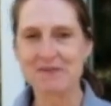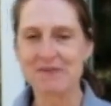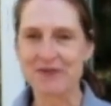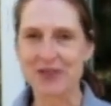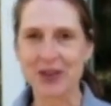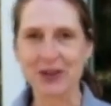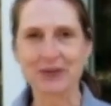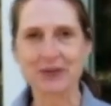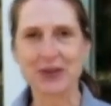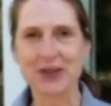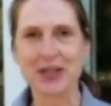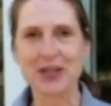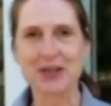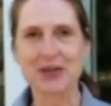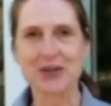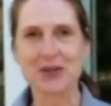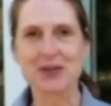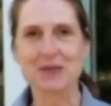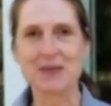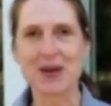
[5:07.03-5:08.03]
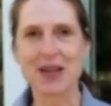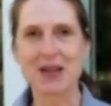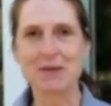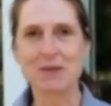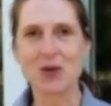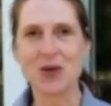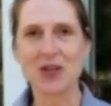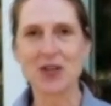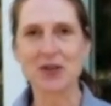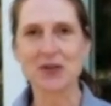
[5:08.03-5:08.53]
Feel free to do as many
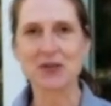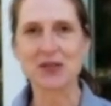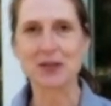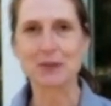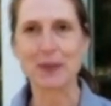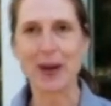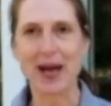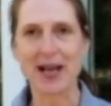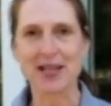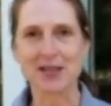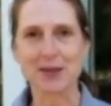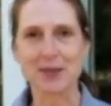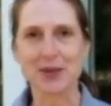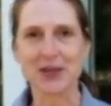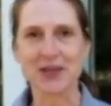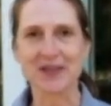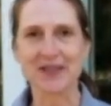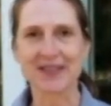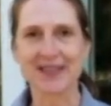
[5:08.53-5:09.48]
windows as possible.